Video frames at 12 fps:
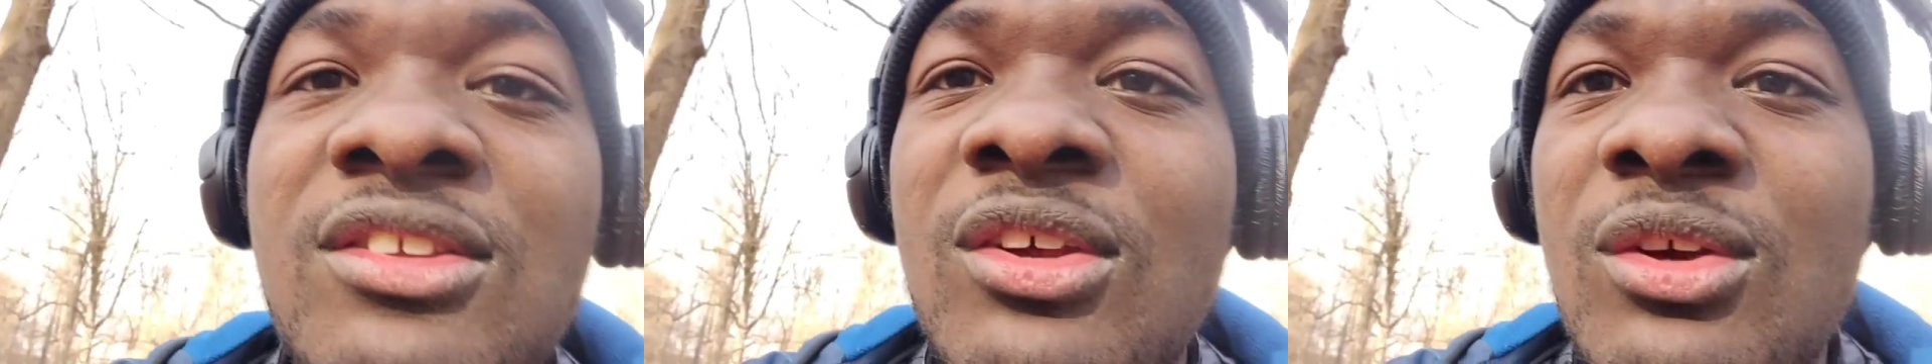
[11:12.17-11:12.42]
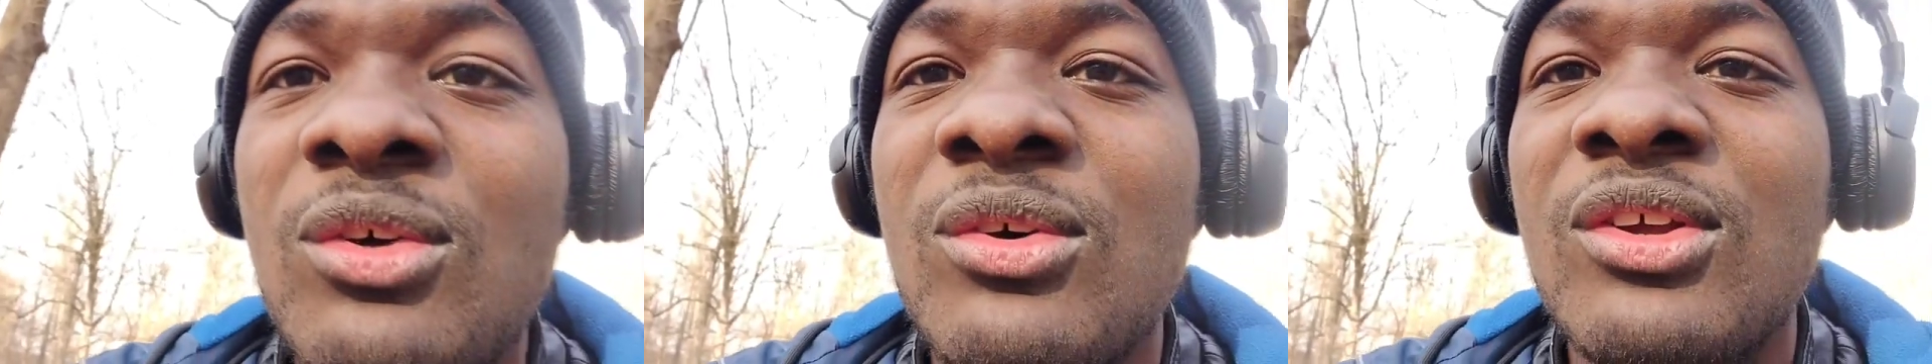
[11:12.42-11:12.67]

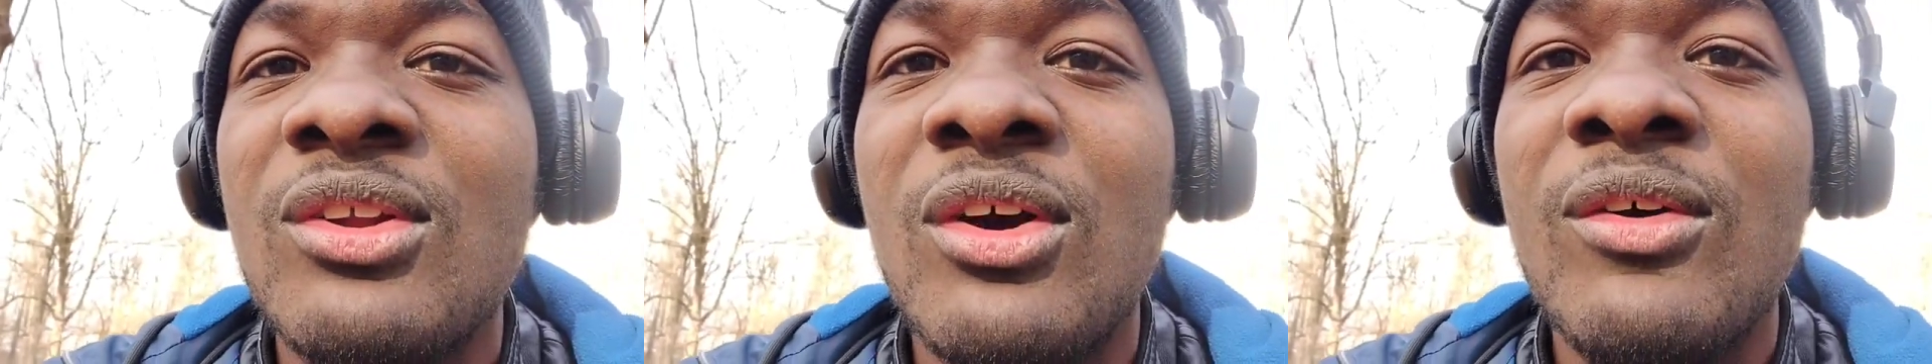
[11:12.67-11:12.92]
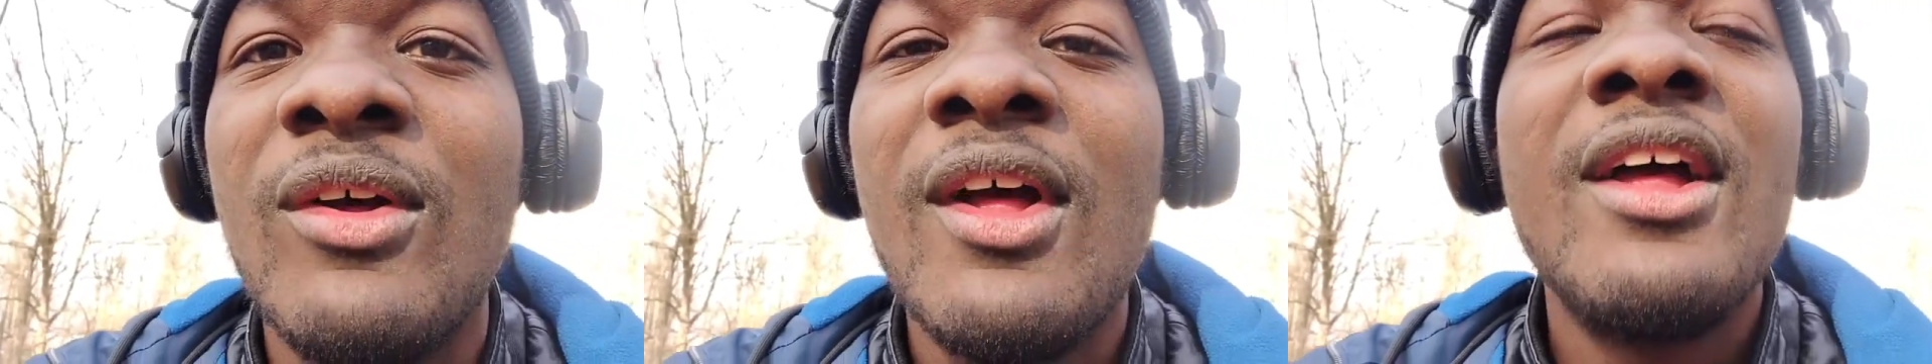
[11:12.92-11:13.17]
too, you
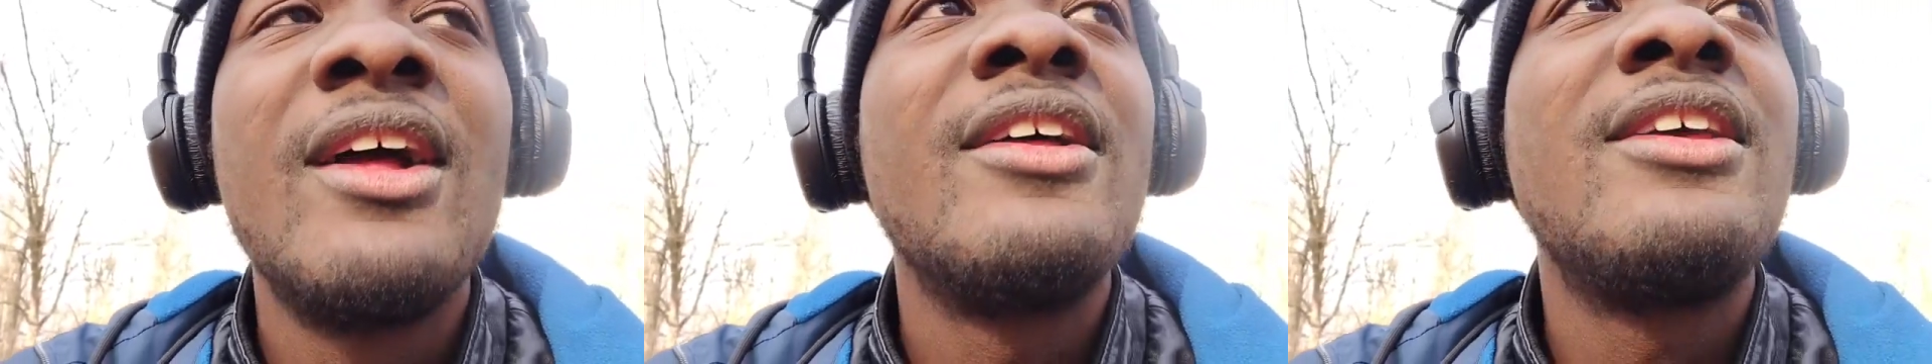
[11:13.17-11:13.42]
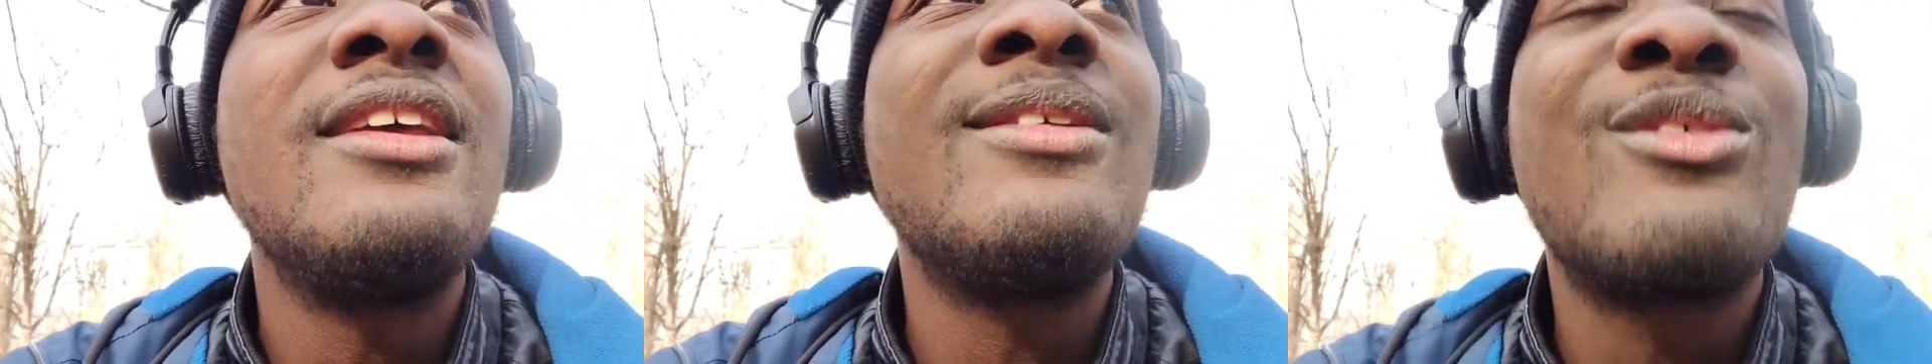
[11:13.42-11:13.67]
know.
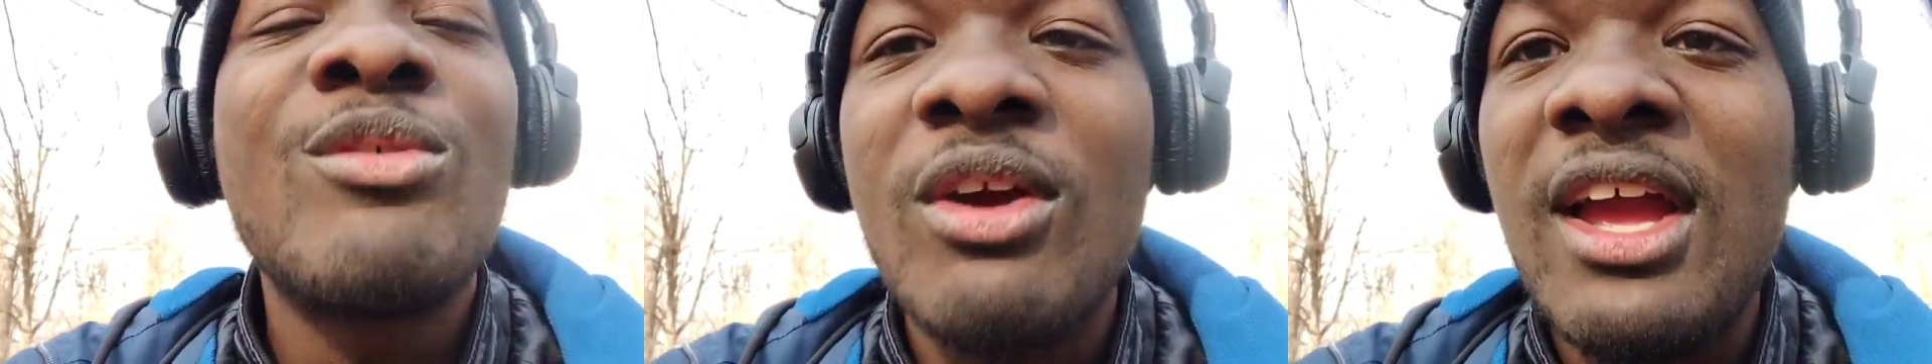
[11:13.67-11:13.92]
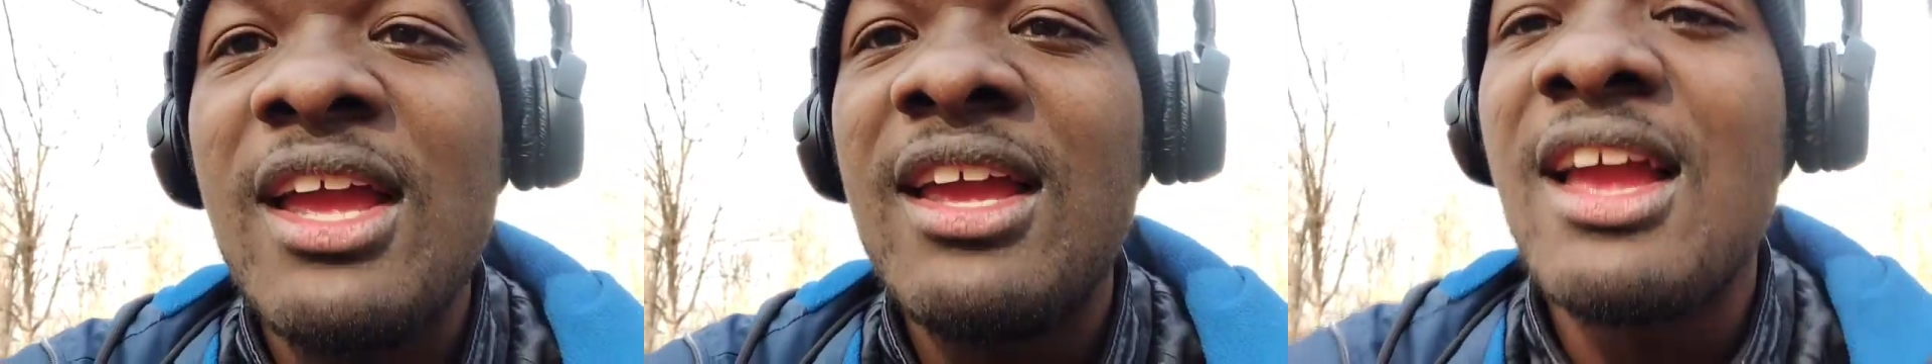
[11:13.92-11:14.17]
He's
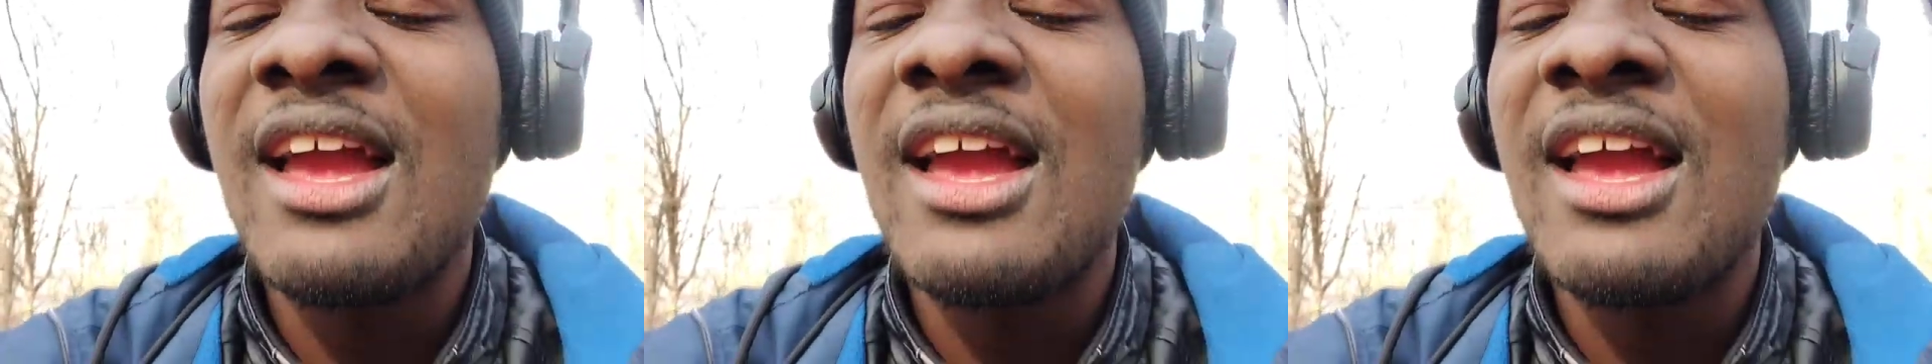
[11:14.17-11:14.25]
great,